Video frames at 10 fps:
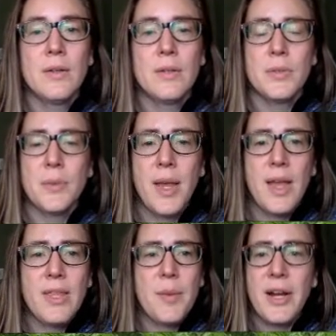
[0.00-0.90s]
So again,
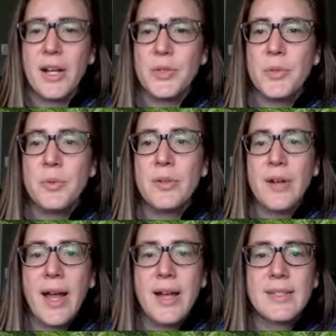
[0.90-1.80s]
the American dune
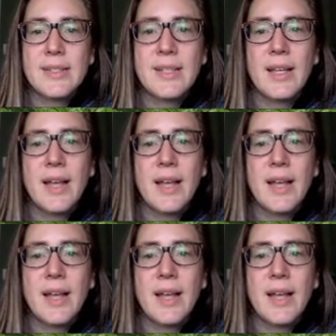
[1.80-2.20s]
grass,